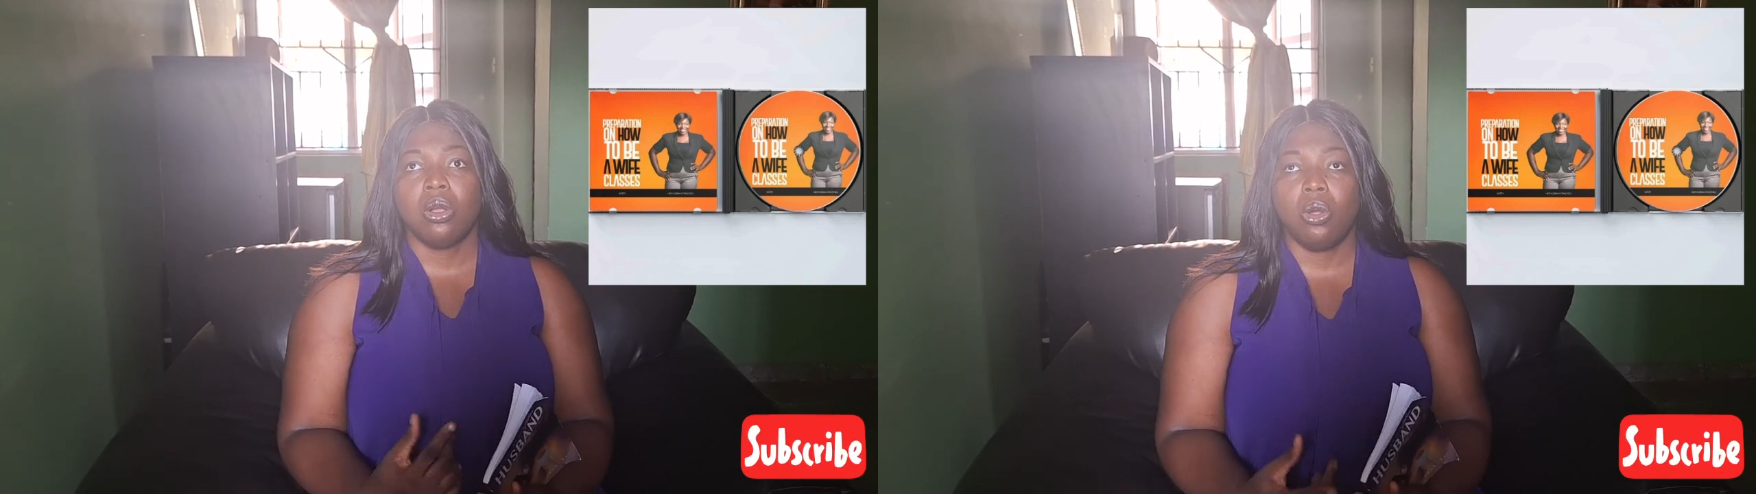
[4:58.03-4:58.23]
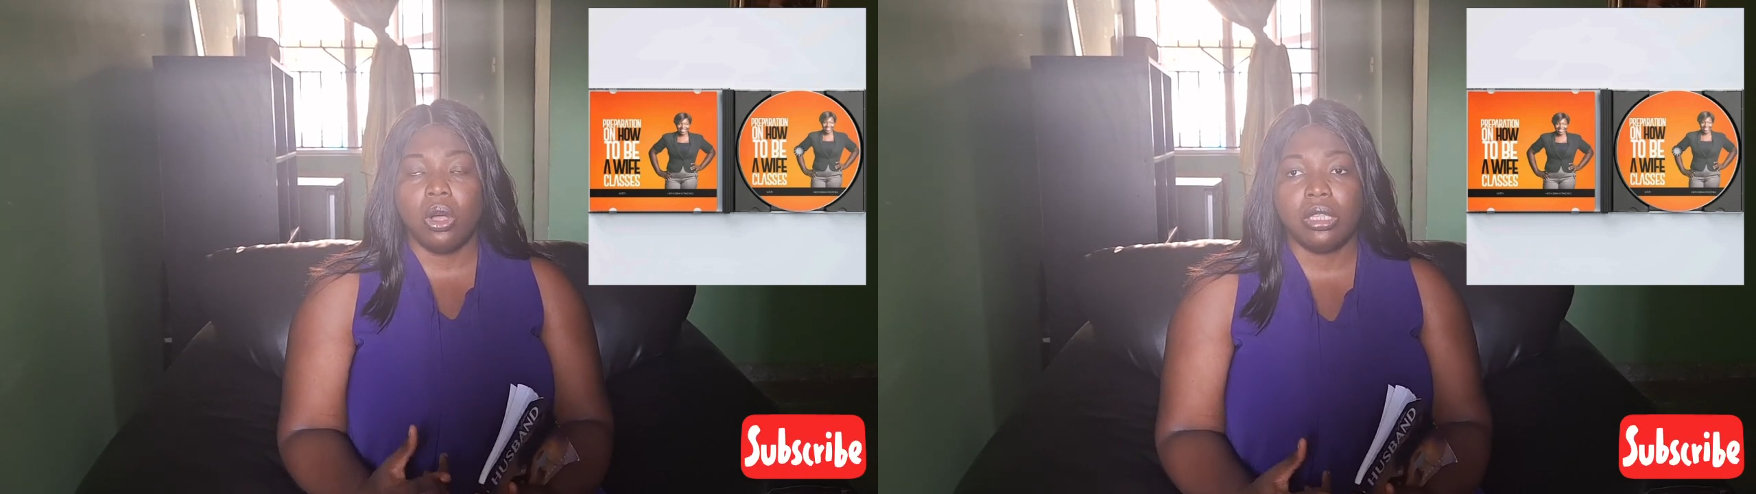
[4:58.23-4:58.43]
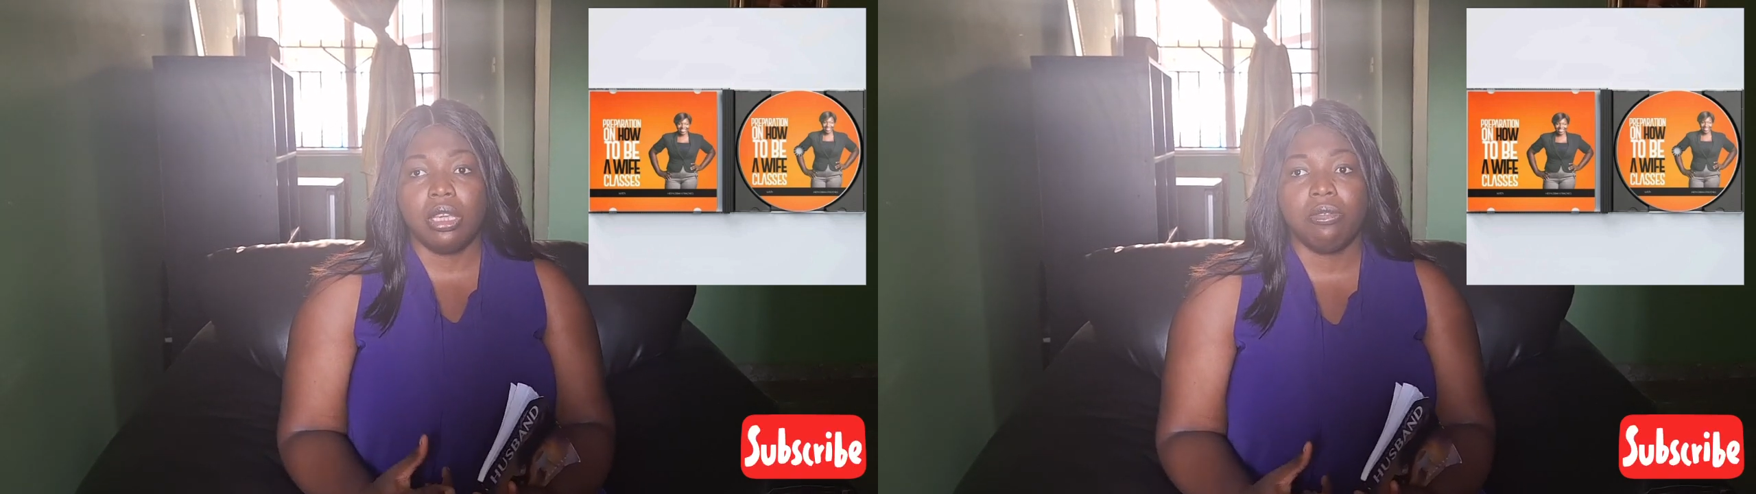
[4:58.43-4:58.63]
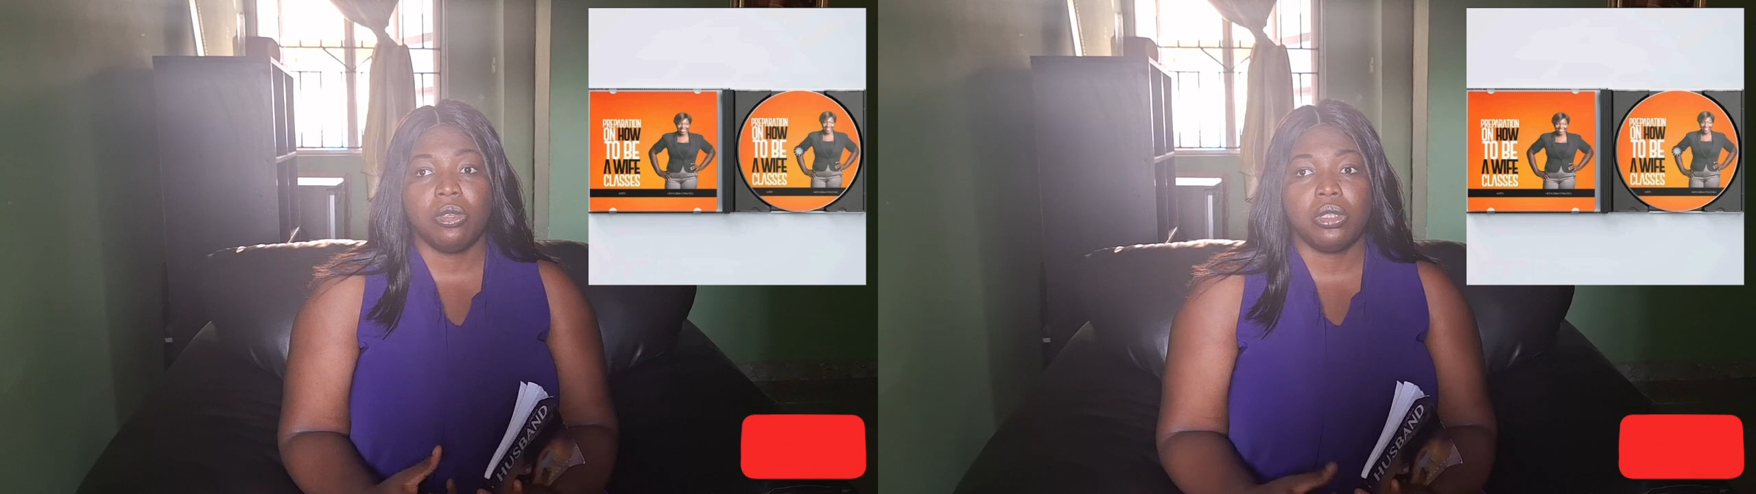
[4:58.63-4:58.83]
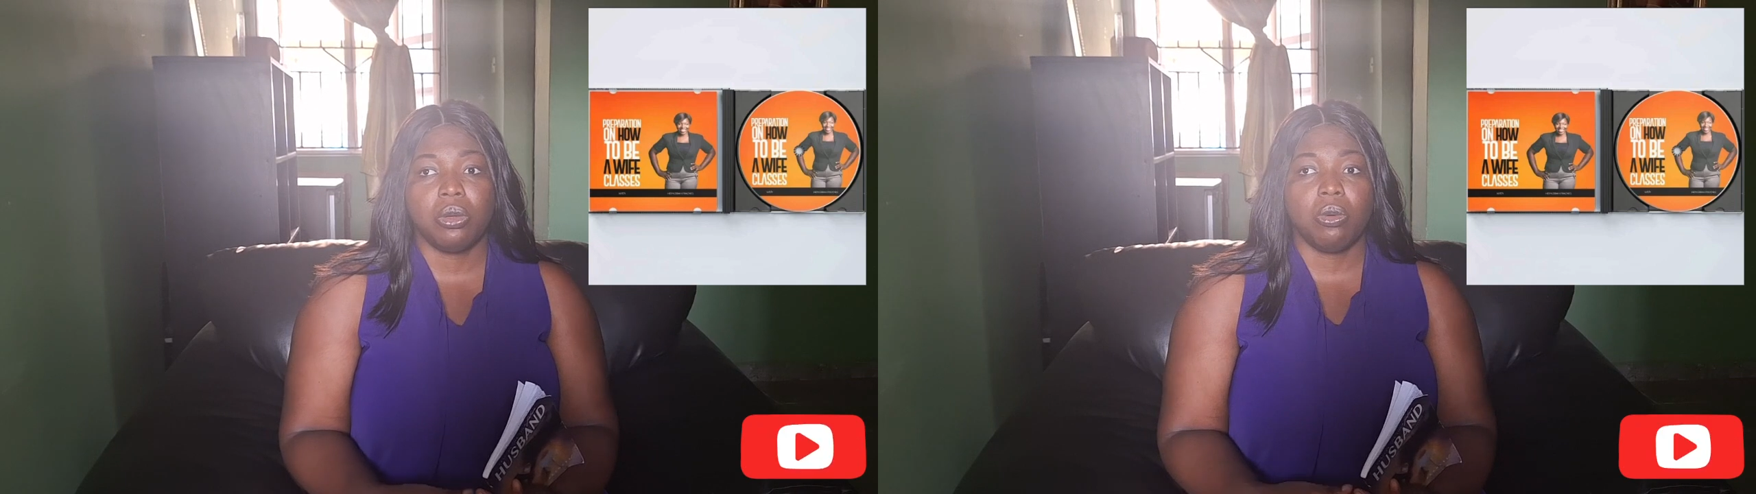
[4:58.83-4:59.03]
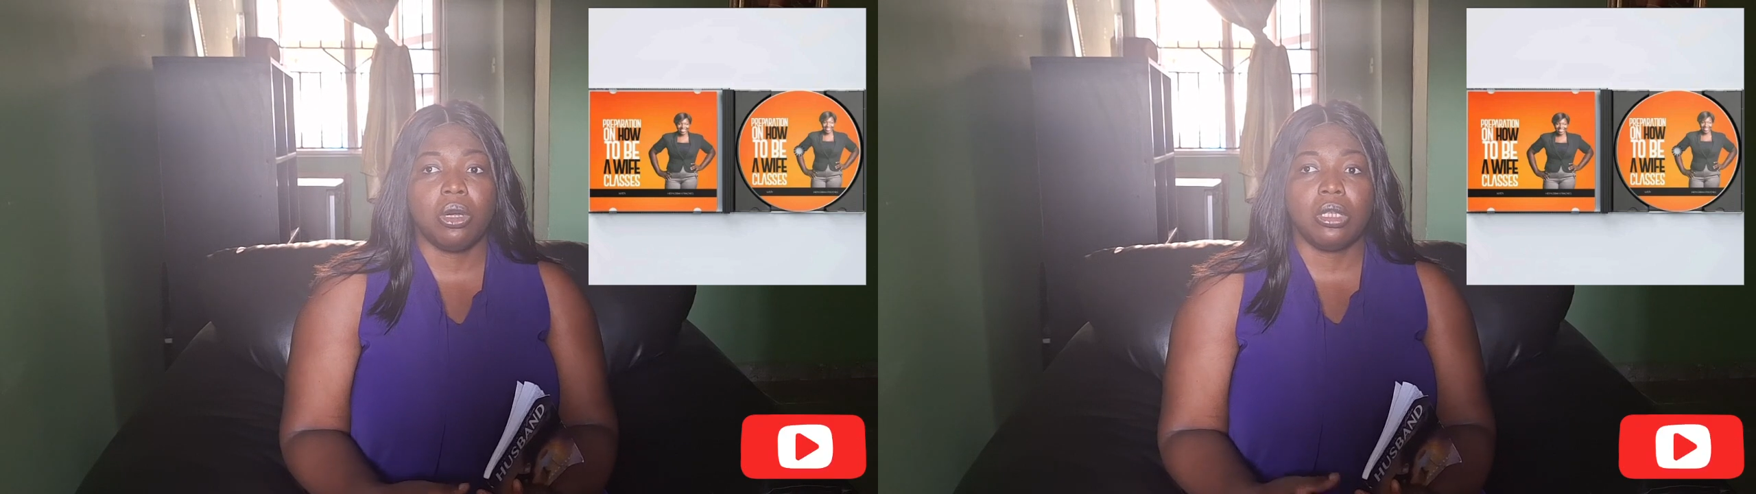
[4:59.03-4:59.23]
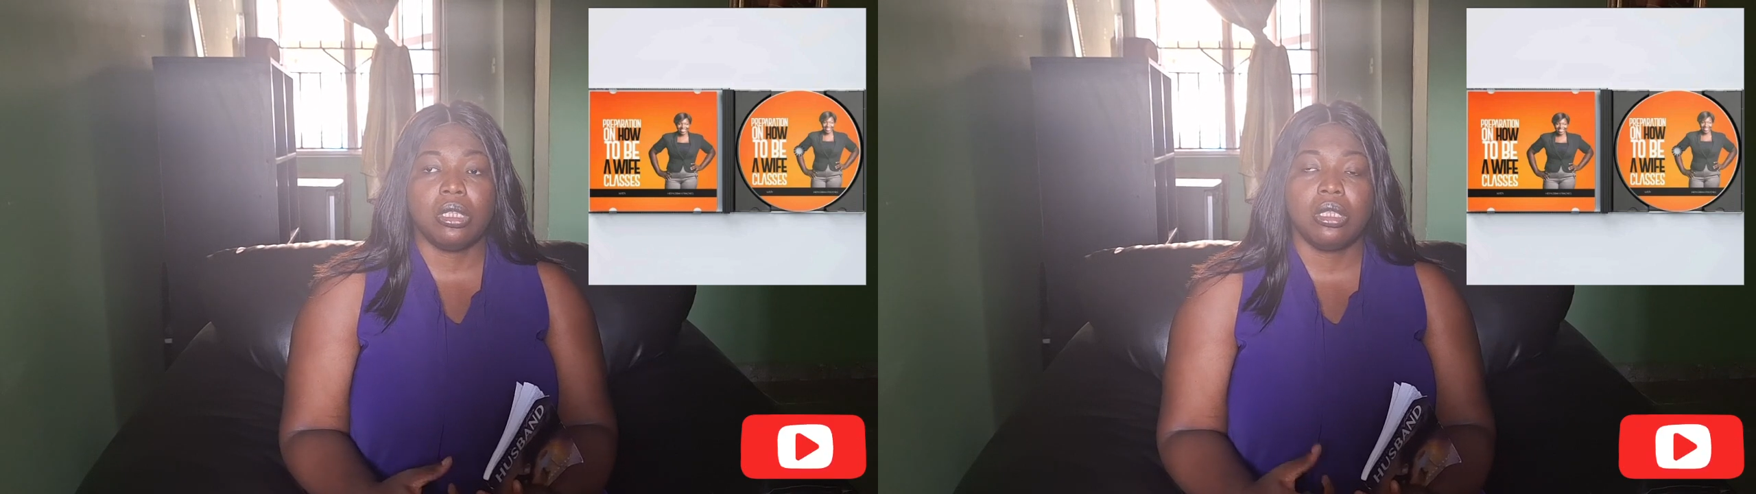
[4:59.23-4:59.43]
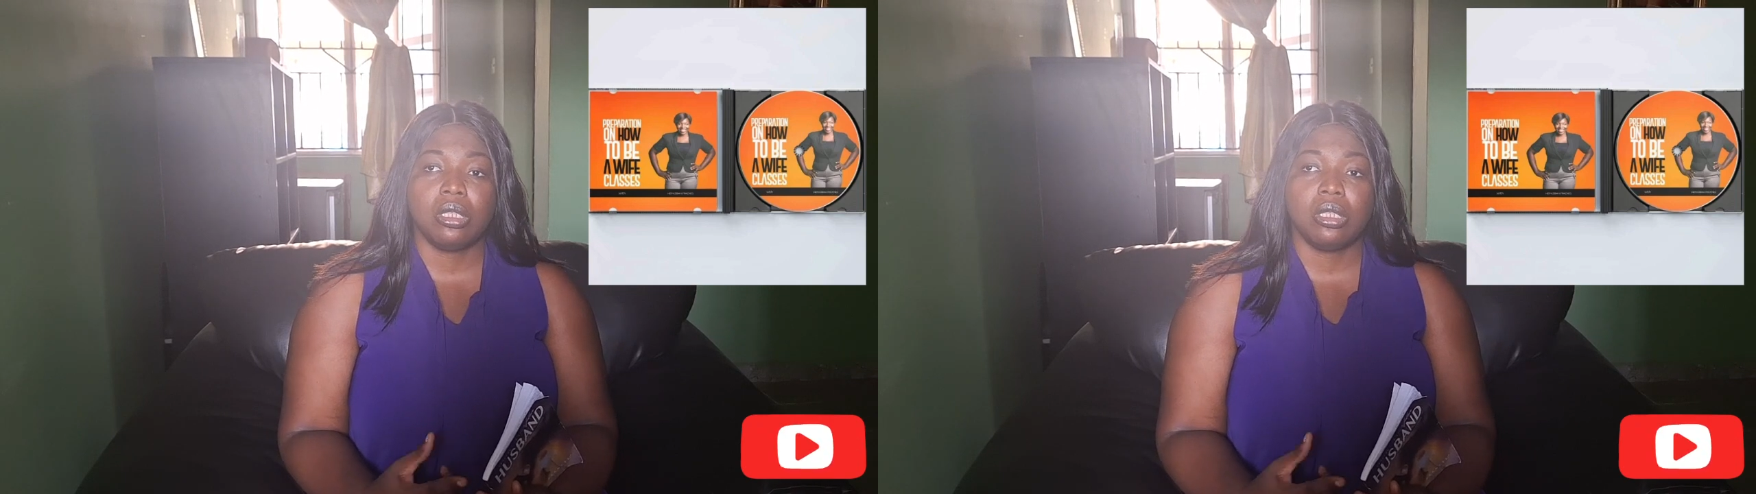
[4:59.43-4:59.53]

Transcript: God gave us a word.